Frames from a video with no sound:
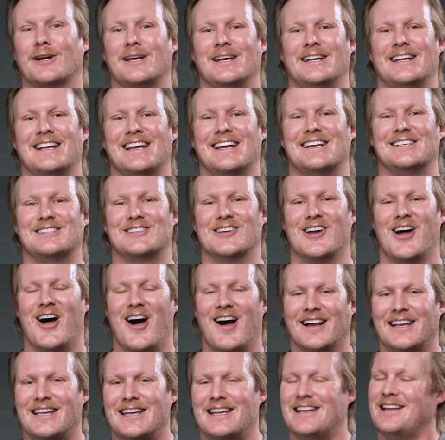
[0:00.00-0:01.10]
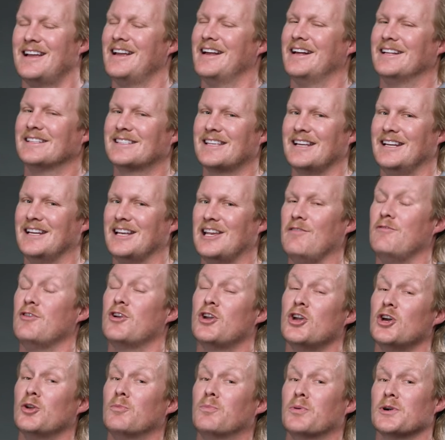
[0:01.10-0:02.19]
getting into hockey, it's gonna give you
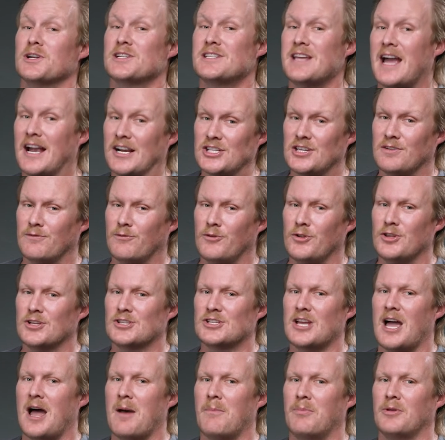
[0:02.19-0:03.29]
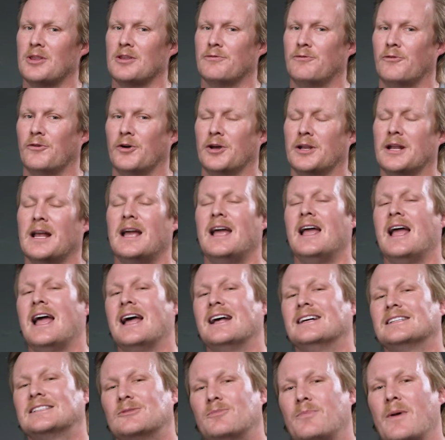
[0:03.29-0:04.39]
good protection for the top of the foot,
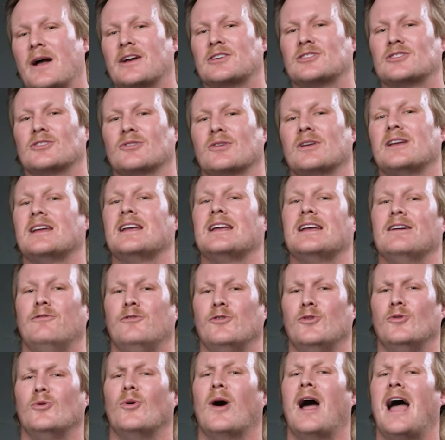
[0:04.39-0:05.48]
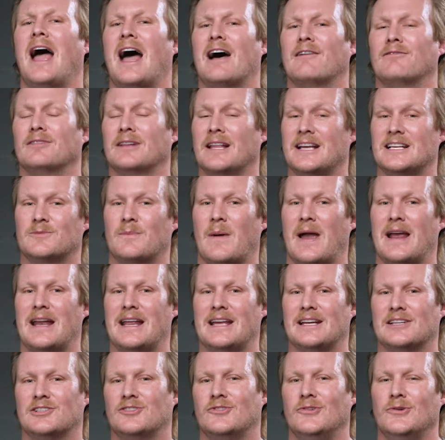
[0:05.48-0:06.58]
especially if you have lace bite
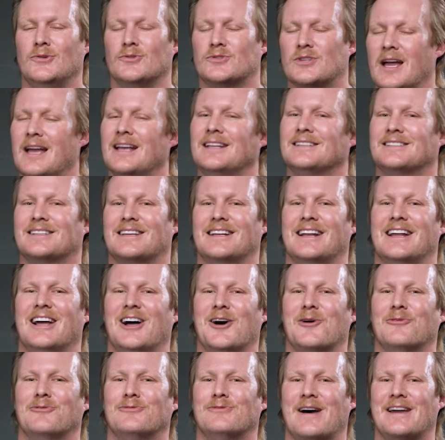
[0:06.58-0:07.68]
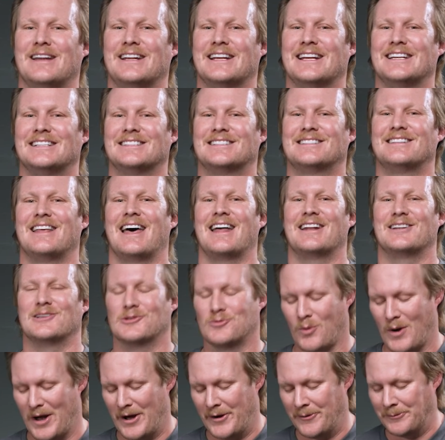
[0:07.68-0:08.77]
issues. It's gonna help fight against that as
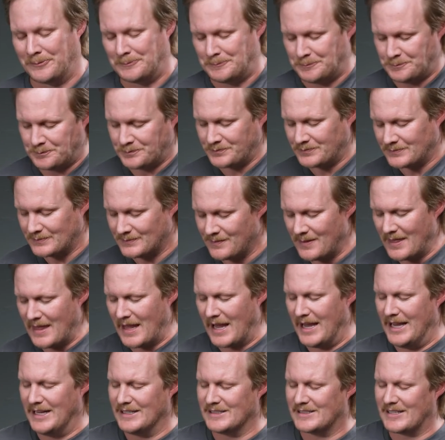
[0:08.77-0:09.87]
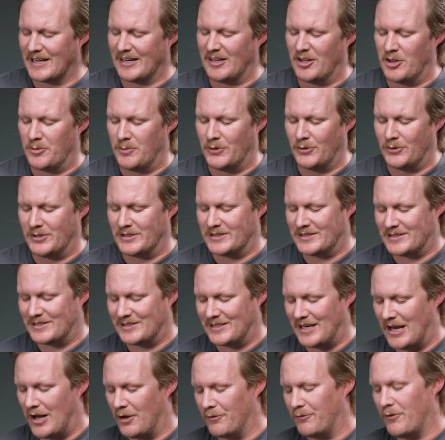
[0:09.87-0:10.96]
well. Inside of the boot
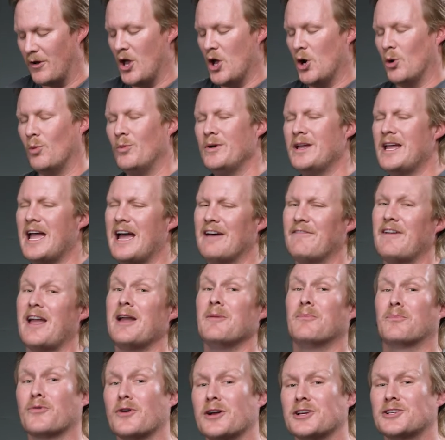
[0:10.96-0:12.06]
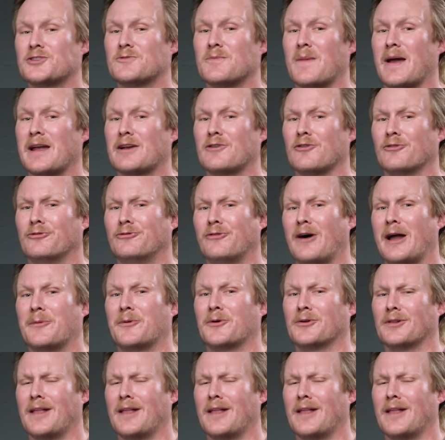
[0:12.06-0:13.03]
itself, we have a brushed microfiber